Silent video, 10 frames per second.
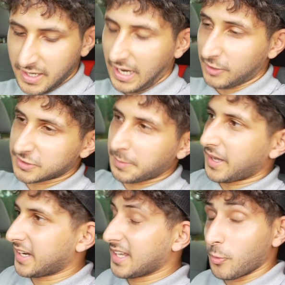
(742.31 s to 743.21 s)
I was
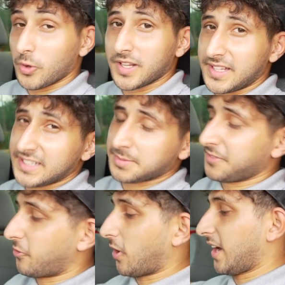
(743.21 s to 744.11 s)
about to get one of these
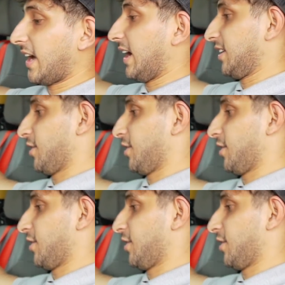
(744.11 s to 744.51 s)
before I got